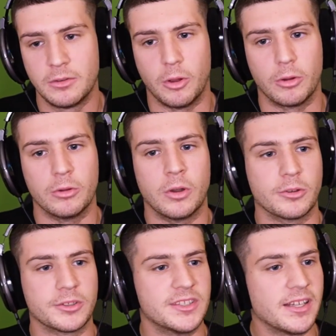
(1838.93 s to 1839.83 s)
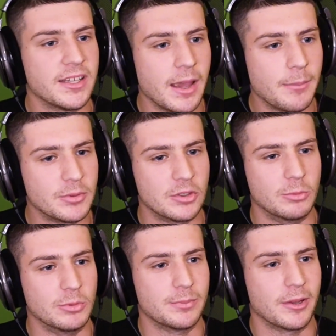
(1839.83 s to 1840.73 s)
Our second
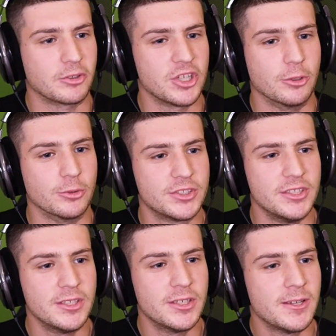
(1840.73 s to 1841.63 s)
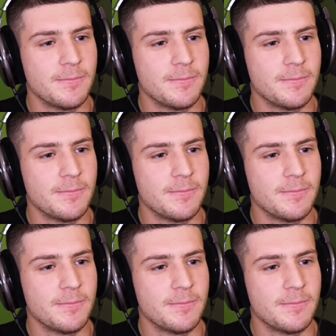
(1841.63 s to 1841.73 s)
episode was about Chelsea,